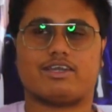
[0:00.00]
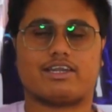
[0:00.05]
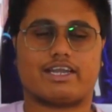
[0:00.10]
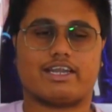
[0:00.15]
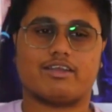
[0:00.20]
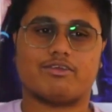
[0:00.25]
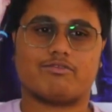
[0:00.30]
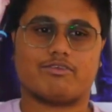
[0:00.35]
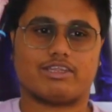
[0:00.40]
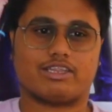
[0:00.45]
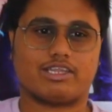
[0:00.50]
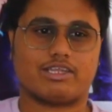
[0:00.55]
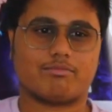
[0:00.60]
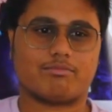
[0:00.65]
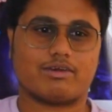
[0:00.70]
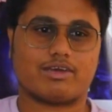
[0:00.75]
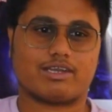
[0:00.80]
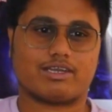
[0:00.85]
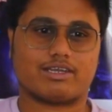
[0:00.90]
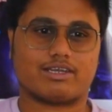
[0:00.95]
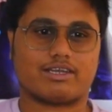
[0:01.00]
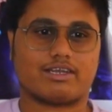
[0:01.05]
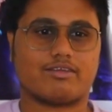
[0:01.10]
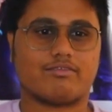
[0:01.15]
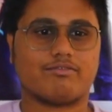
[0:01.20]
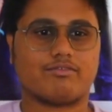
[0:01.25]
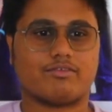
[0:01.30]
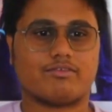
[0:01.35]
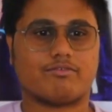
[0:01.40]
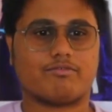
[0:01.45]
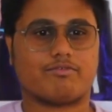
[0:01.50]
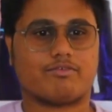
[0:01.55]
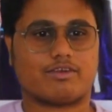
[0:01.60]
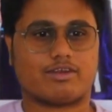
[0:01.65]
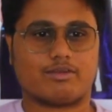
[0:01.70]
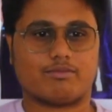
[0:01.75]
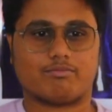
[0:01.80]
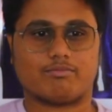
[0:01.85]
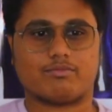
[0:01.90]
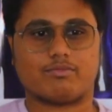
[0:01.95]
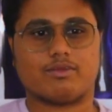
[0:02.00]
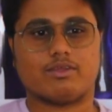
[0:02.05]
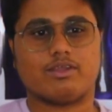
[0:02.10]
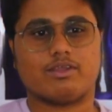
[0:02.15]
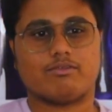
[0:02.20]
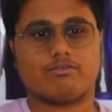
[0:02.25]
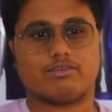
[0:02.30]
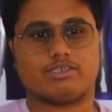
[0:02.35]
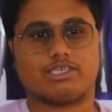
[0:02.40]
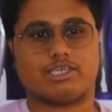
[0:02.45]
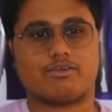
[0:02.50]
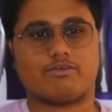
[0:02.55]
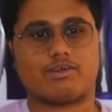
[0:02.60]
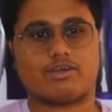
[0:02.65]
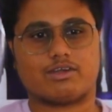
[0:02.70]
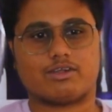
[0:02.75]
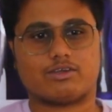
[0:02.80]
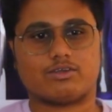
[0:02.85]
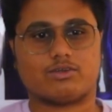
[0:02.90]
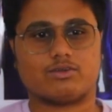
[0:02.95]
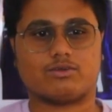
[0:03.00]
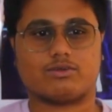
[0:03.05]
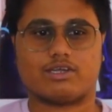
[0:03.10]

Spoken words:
tried Vande Bharat train from Vijayawada to